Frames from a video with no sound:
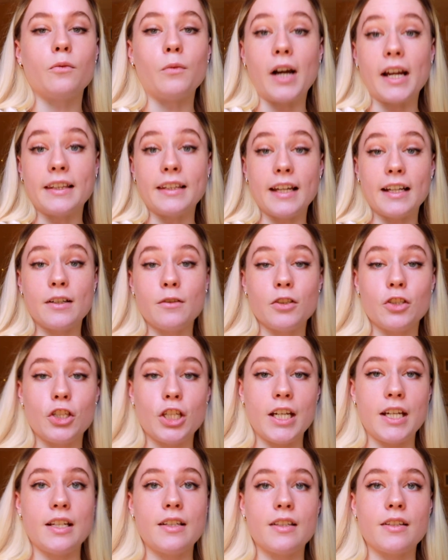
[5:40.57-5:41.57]
wide leg with
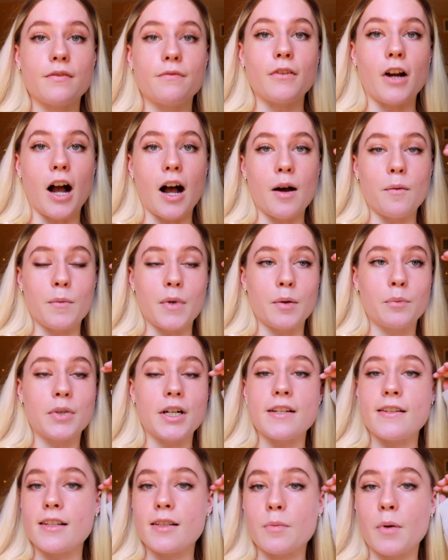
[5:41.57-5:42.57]
jeans from
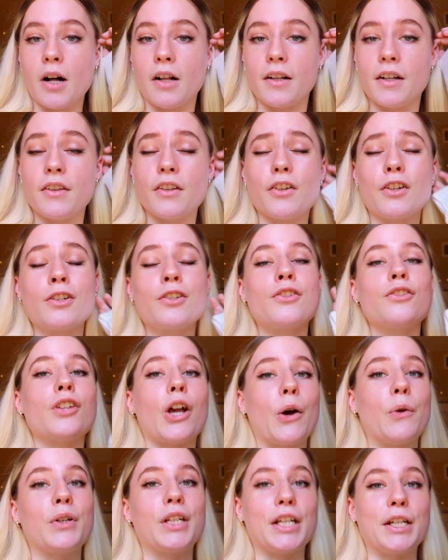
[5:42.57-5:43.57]
Princess Polly. They're
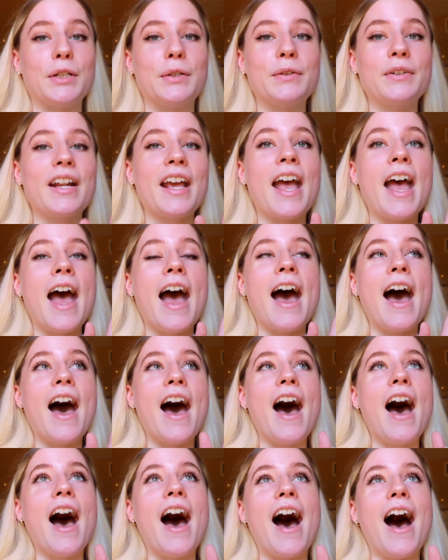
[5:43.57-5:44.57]
so cute.
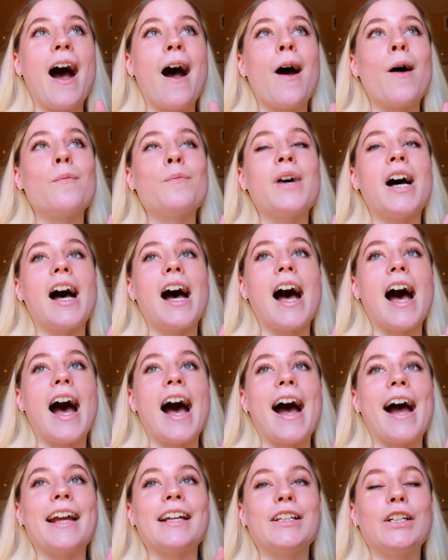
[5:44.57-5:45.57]

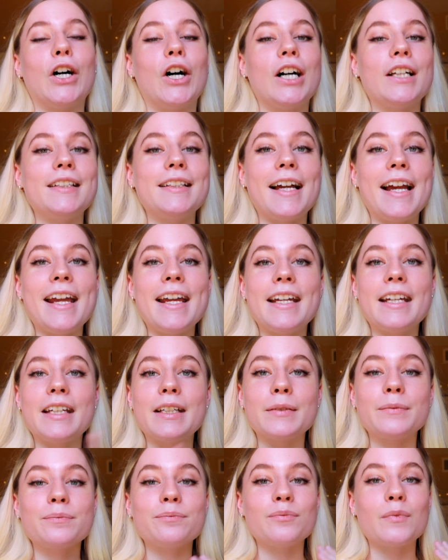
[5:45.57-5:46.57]
I got
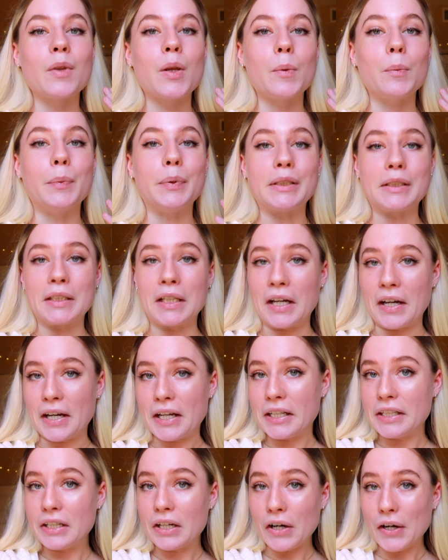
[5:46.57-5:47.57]
like
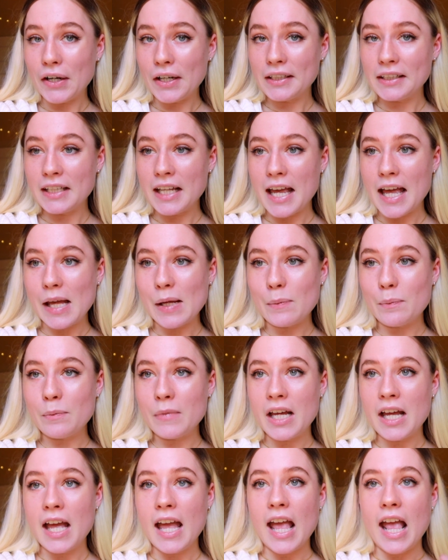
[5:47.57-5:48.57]
blood on
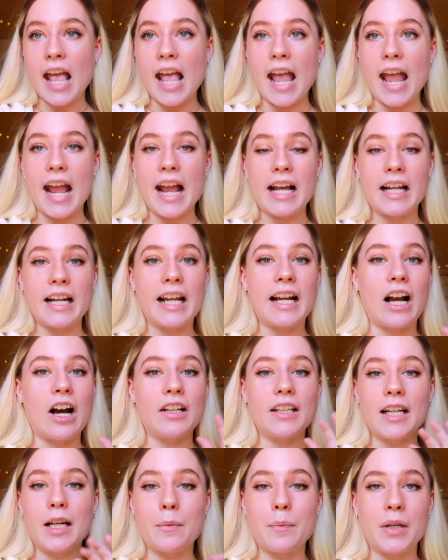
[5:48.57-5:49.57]
them and I
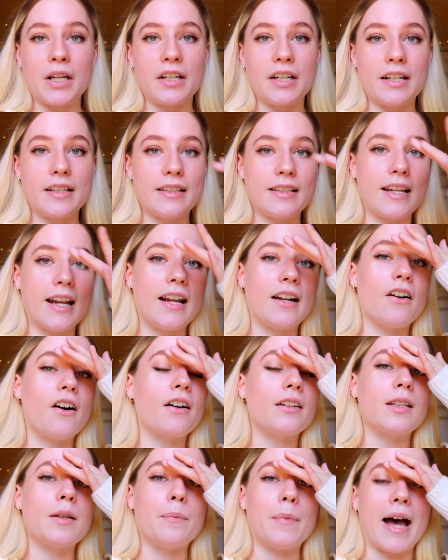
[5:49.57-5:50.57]
got like a period stain
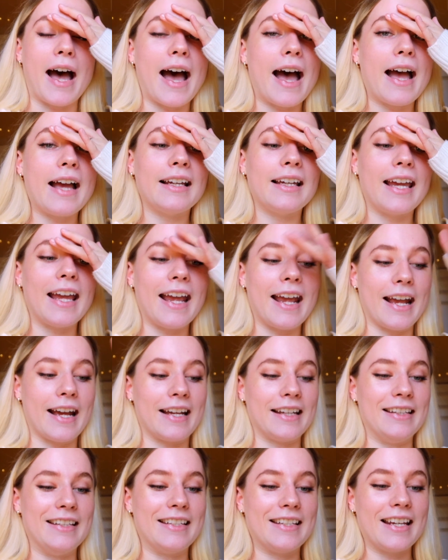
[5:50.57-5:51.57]
on the back
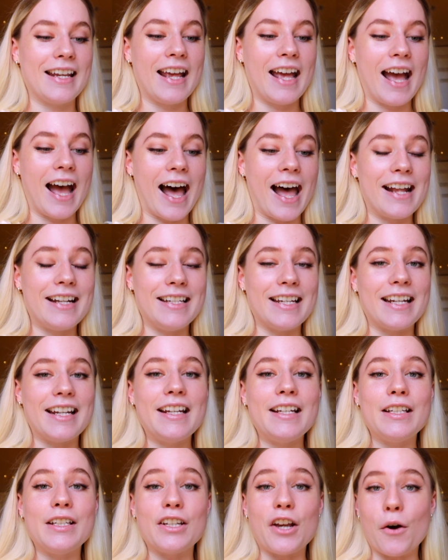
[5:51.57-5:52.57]
and I
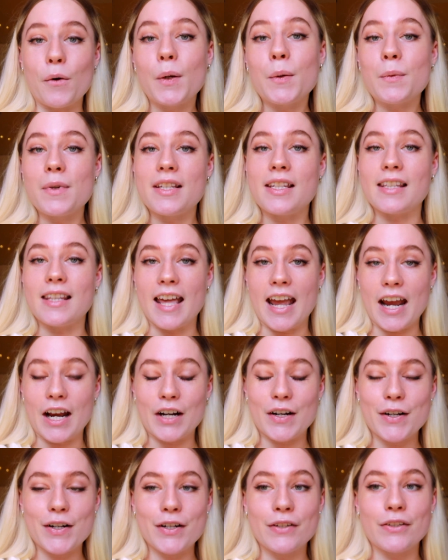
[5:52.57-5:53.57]
didn't know it was
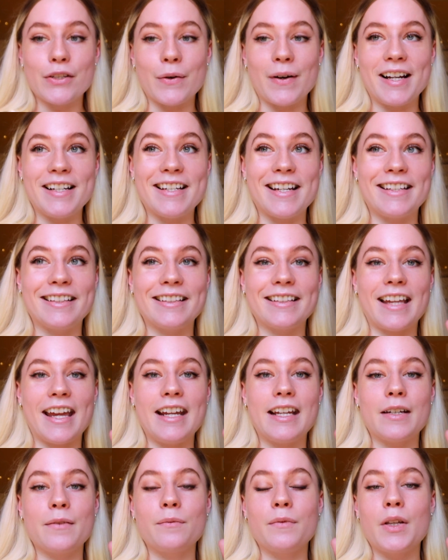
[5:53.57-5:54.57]
there. So I didn't
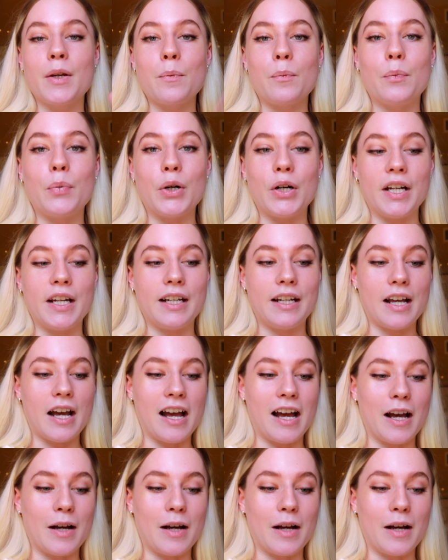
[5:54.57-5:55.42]
like put